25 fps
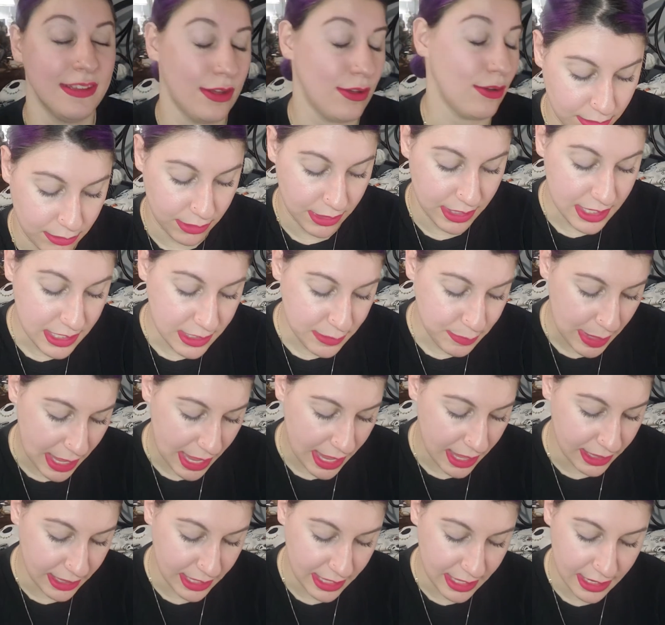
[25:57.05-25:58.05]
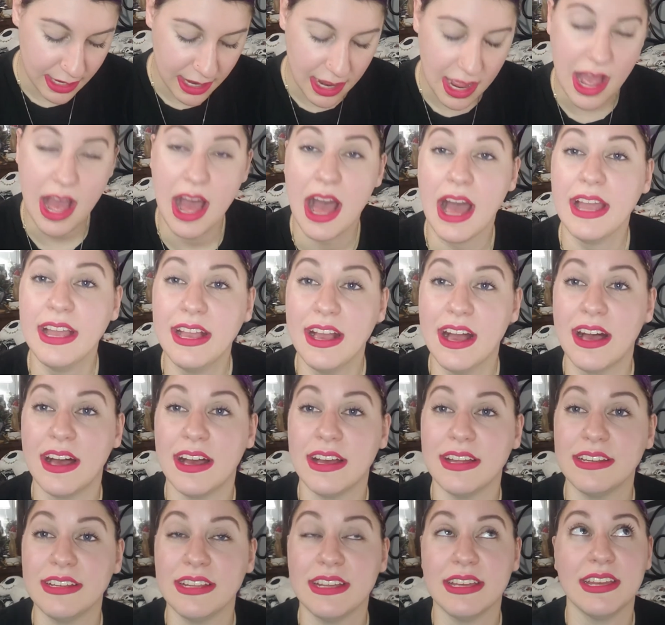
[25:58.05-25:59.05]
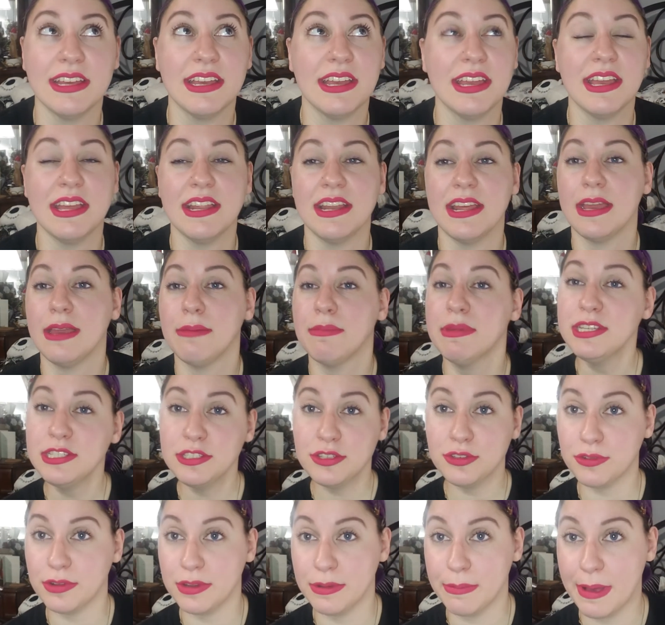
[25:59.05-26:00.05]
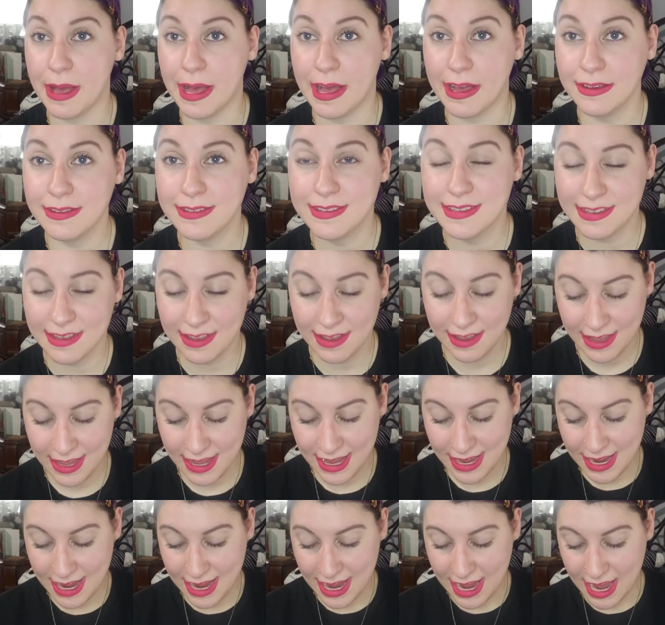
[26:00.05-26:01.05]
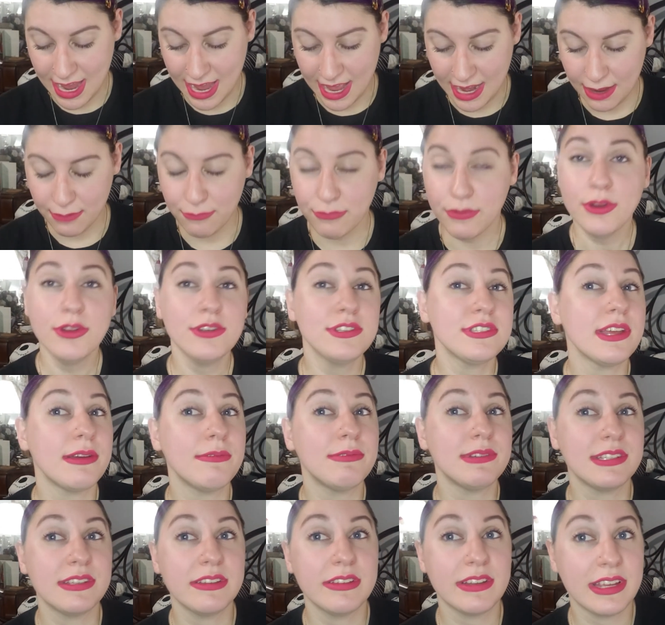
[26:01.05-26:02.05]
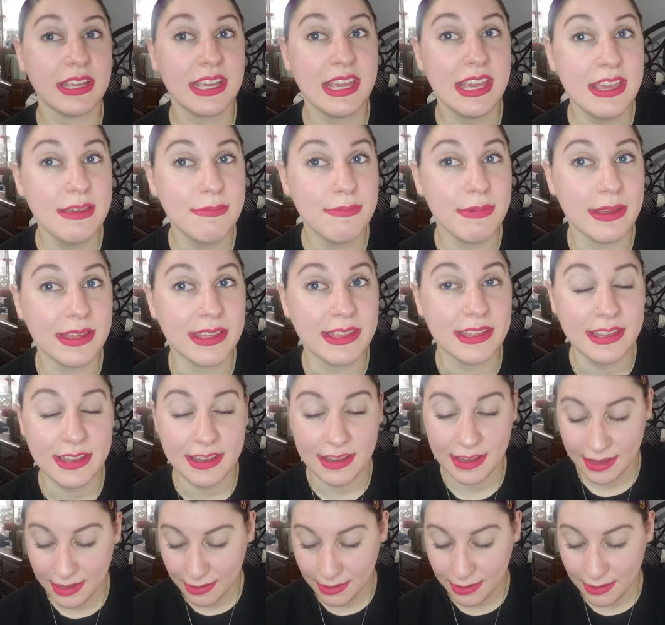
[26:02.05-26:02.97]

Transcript: So this palette I got in a mystery box, and at first I wasn't gonna keep it,